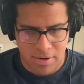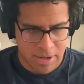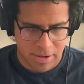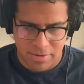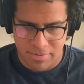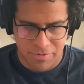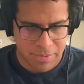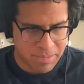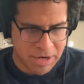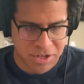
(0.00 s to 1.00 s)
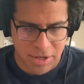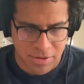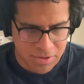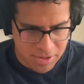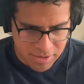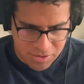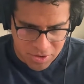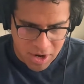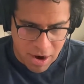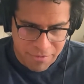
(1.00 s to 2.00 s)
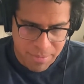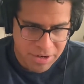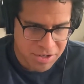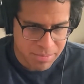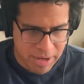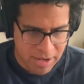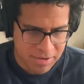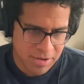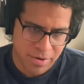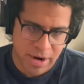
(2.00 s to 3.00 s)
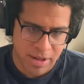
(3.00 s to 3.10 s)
like you've been mentioning, those sort of confirmation biases, right?